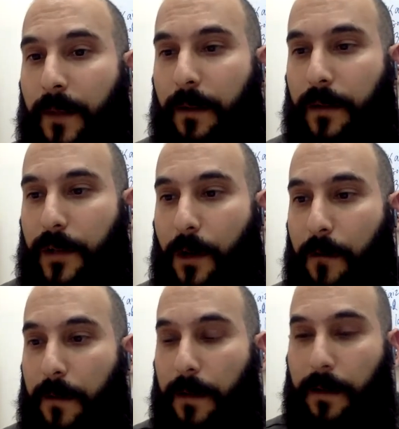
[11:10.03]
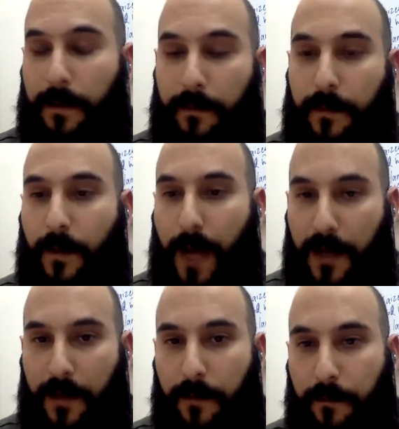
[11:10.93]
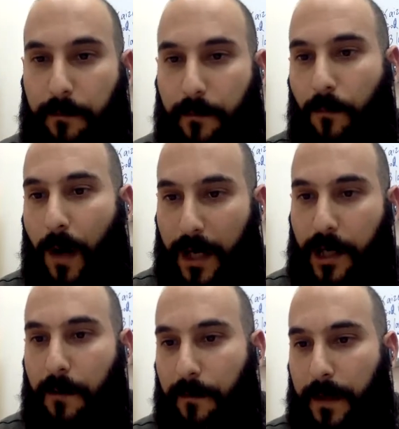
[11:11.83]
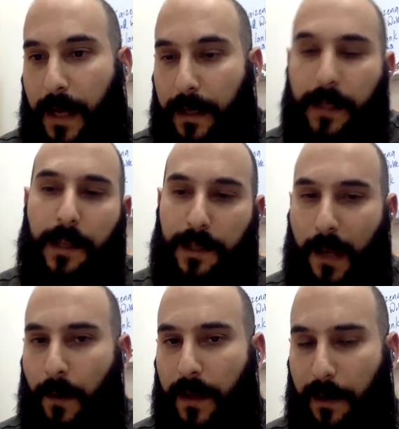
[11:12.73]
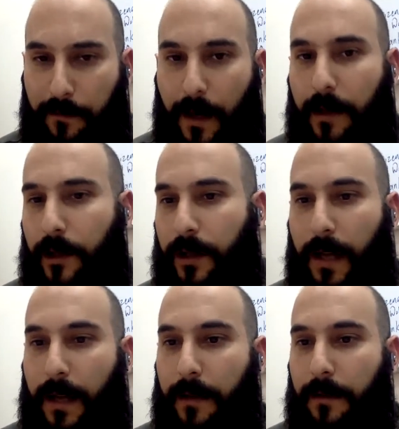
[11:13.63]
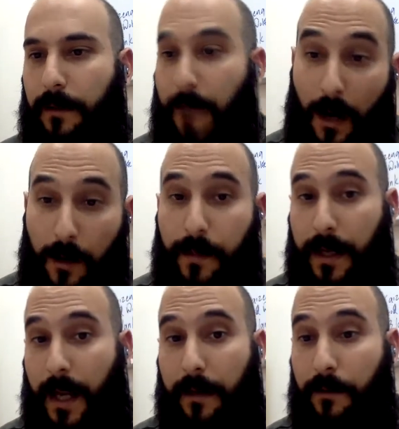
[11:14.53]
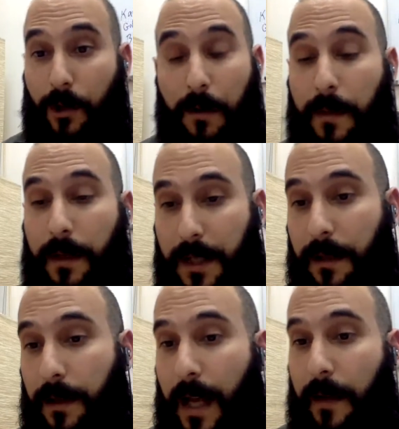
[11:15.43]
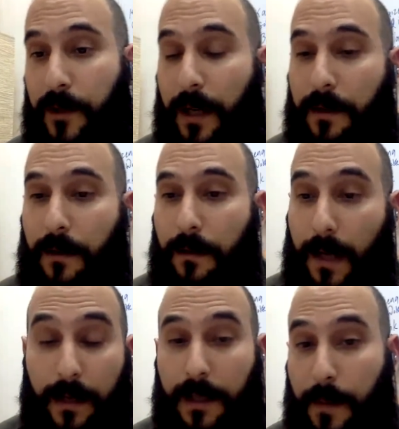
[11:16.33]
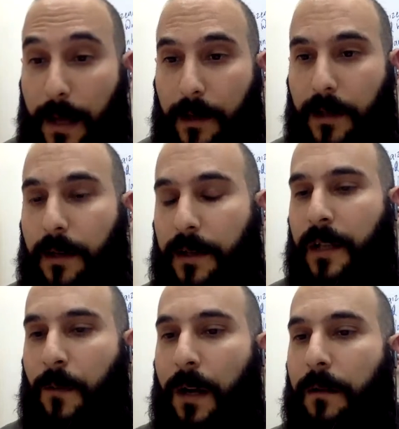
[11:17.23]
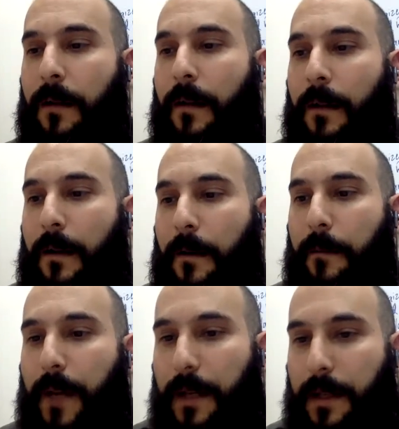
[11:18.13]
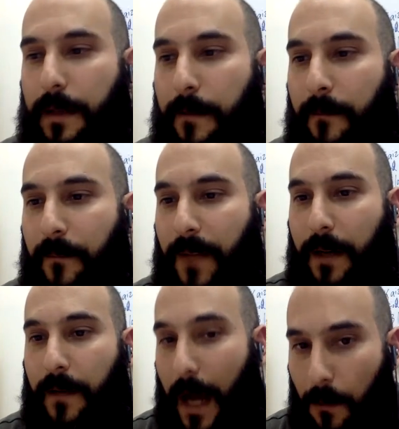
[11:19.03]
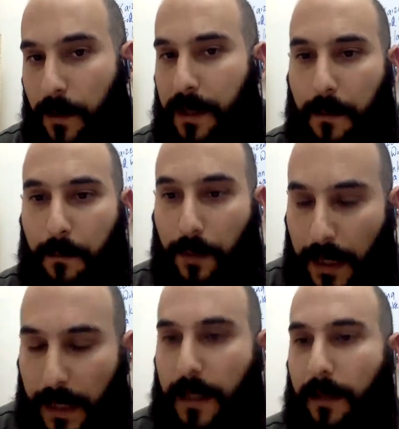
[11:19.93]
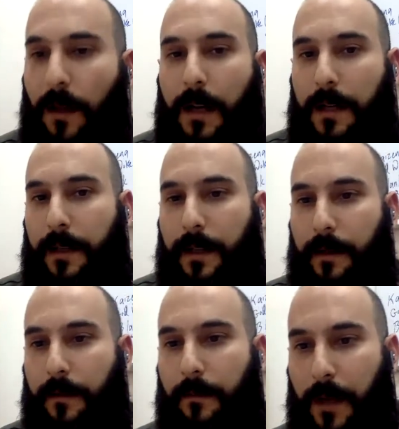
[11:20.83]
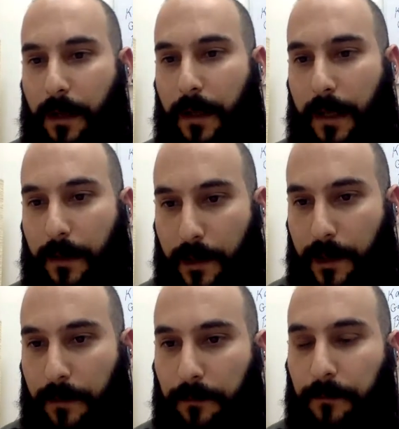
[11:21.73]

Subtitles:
So if you had to watch out for that. In the same way that French and Arabic and German still have gender, and Spanish does as well, but that was completely lost in Middle English.